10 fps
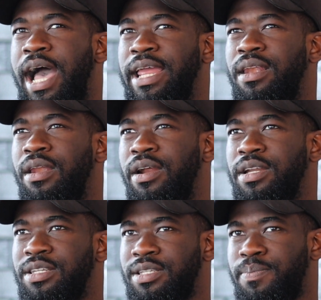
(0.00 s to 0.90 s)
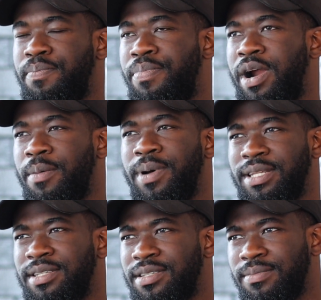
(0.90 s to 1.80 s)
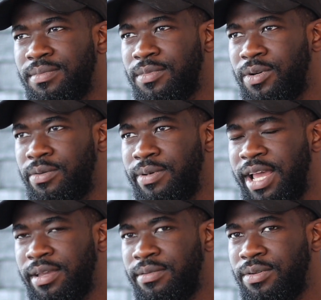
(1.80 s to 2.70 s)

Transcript: I learned pragmatism or like,